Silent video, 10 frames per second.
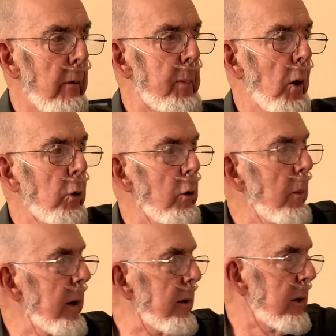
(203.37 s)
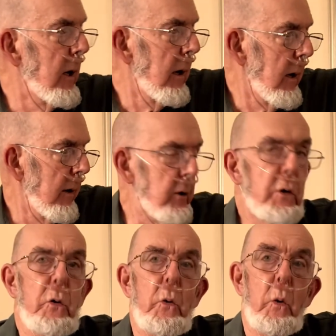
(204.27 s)
pilgrimage
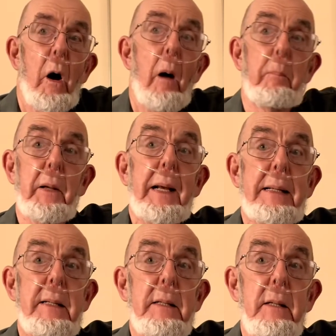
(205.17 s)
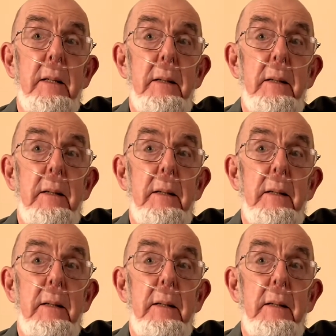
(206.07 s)
to a place.